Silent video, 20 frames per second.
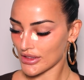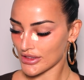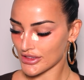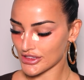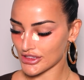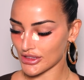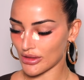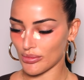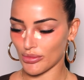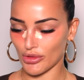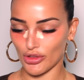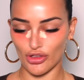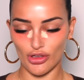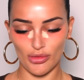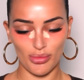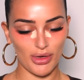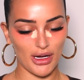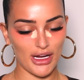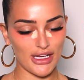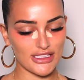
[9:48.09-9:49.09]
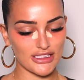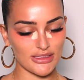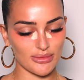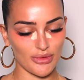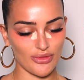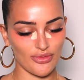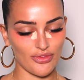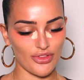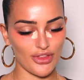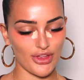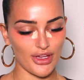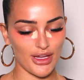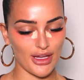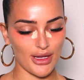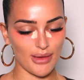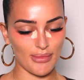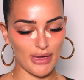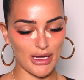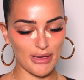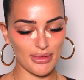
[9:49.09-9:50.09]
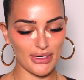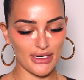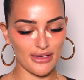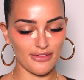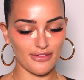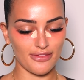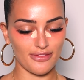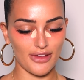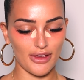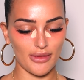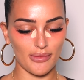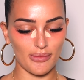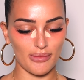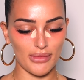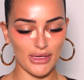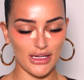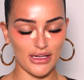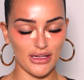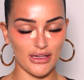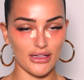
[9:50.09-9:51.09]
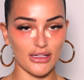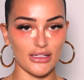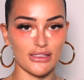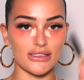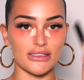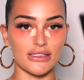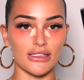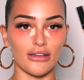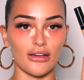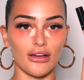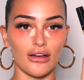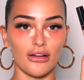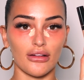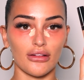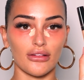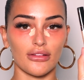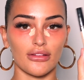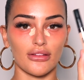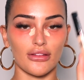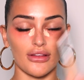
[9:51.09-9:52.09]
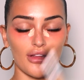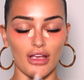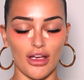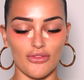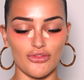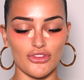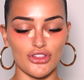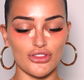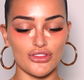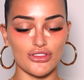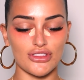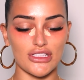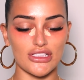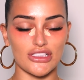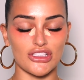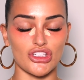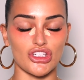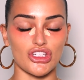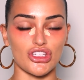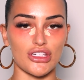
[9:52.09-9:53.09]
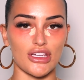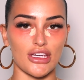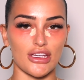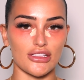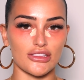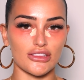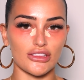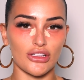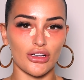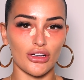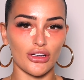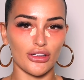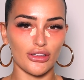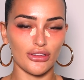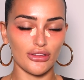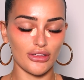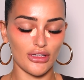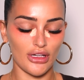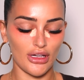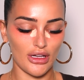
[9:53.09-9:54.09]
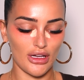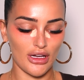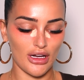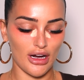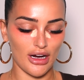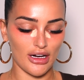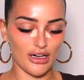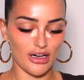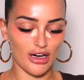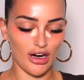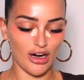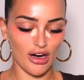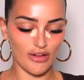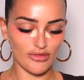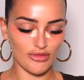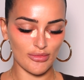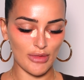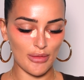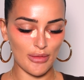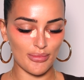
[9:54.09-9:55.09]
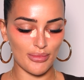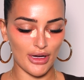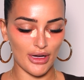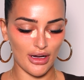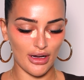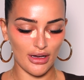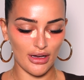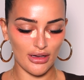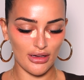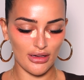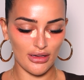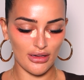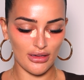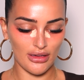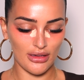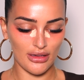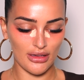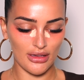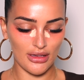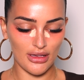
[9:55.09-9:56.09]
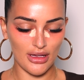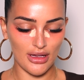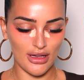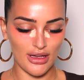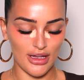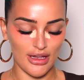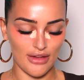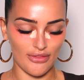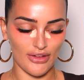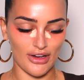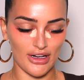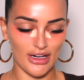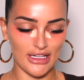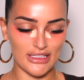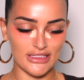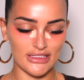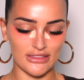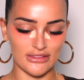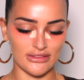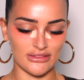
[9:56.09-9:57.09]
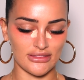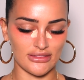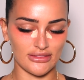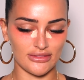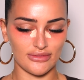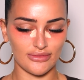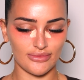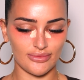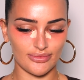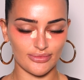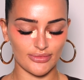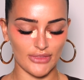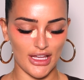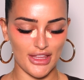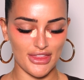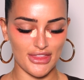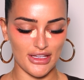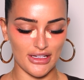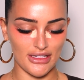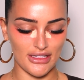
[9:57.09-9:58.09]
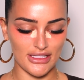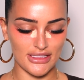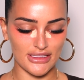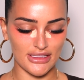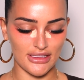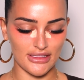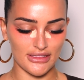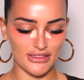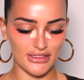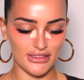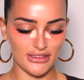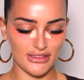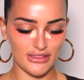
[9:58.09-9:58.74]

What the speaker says: So I'm going to apply some of the Maybelline Fit Me concealer. I've used this years ago. I can't remember if I liked it or not. I think I did.